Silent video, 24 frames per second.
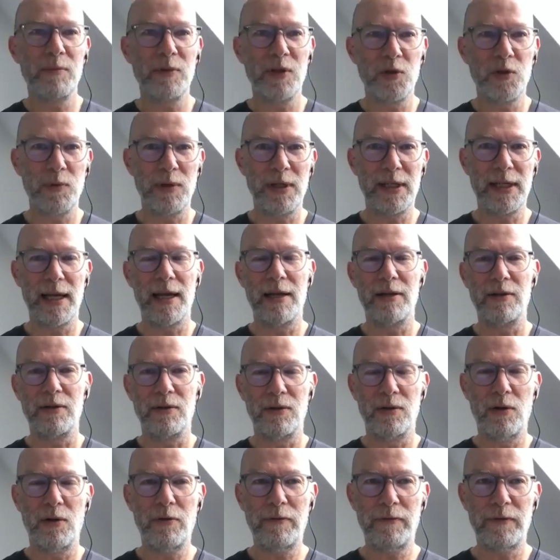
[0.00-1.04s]
as we can
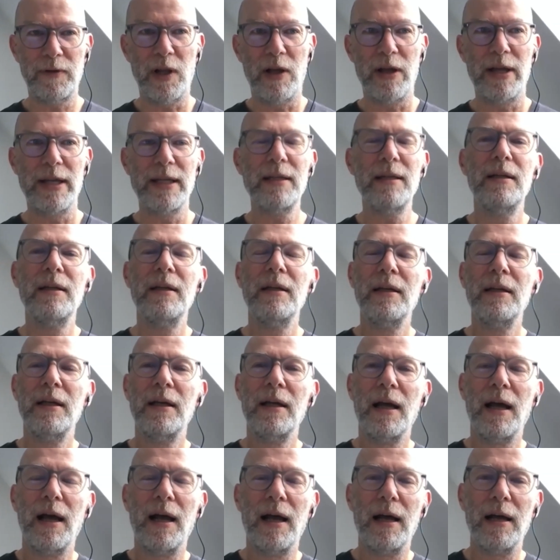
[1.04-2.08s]
offline,
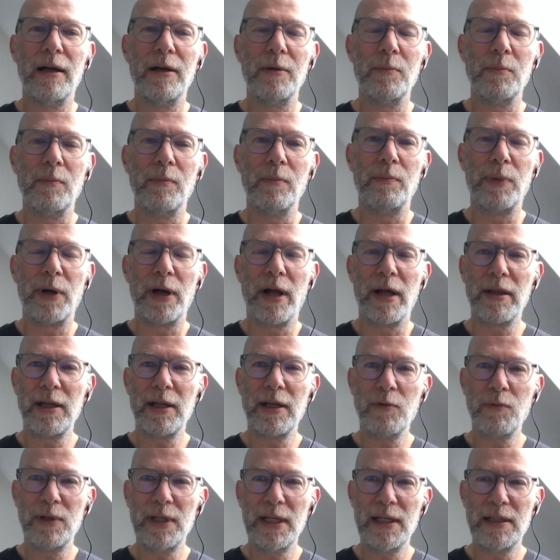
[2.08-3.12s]
but I
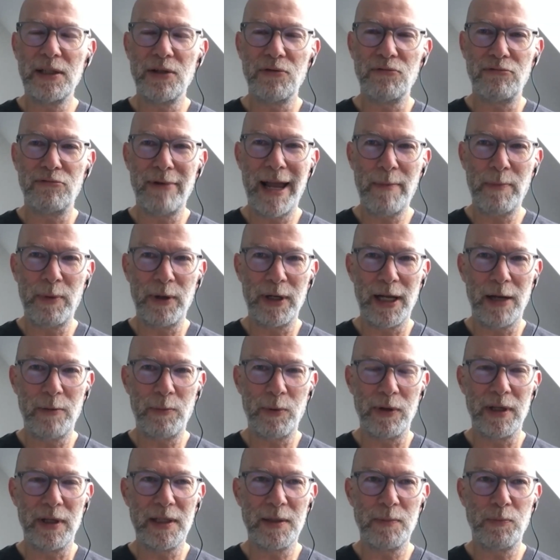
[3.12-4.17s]
think we need to wrap it up
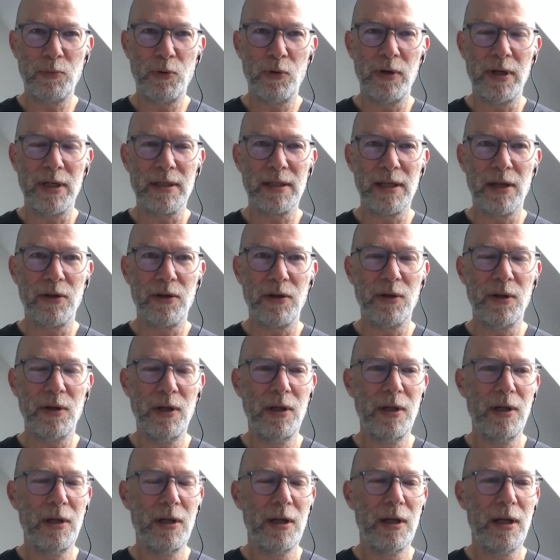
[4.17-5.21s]
at this point. So
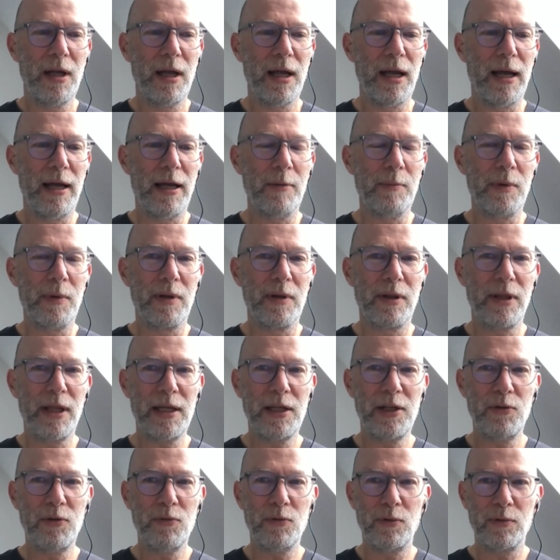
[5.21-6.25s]

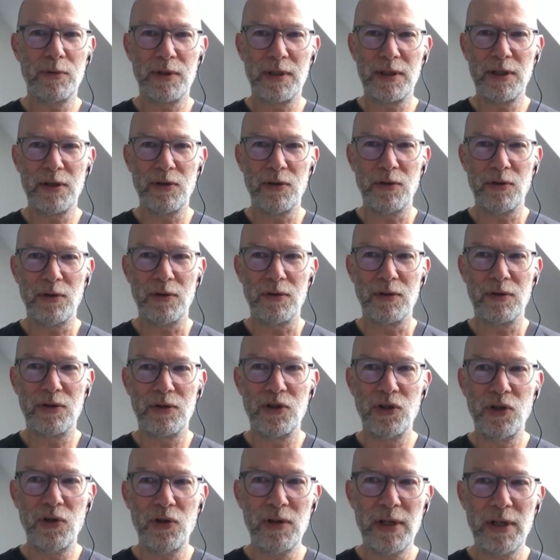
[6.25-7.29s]
thank you all to
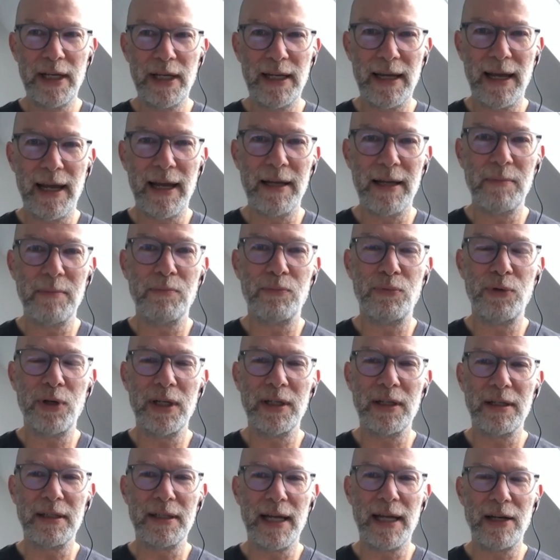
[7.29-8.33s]
Julie and Bryn
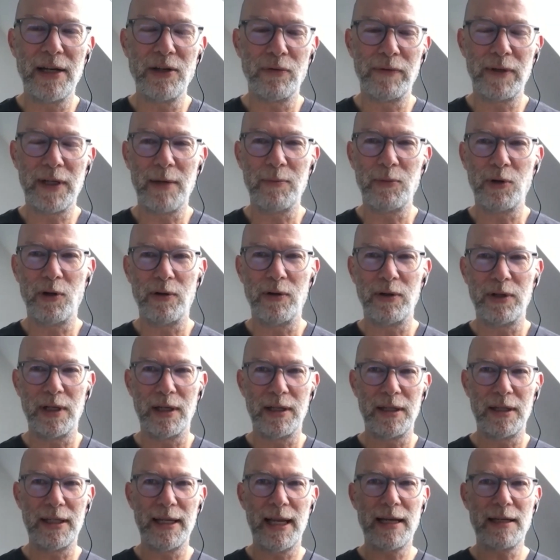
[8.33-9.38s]
and Daniel for coming on
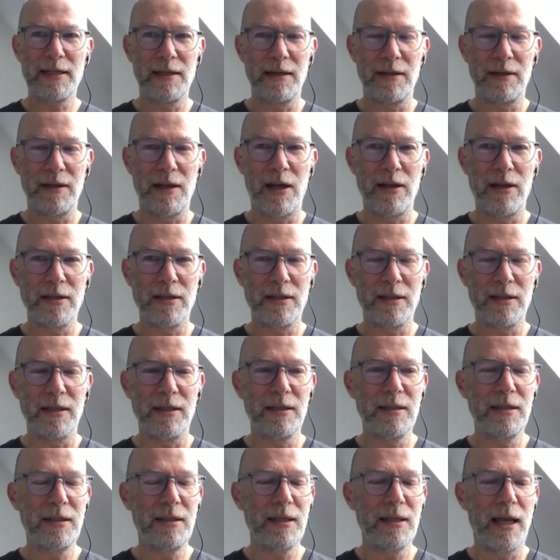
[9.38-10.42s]
and the excellent
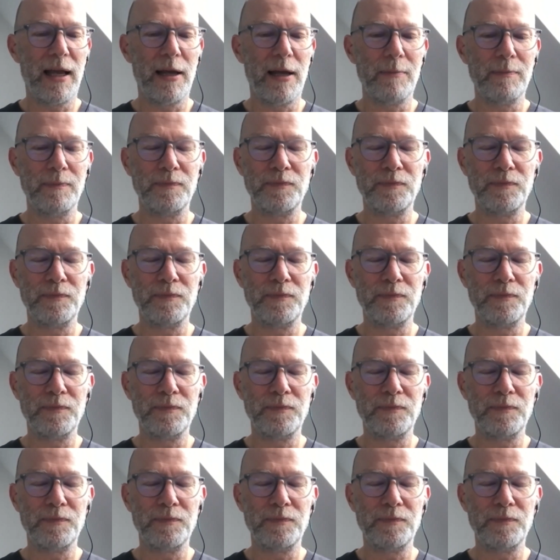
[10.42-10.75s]
answers. I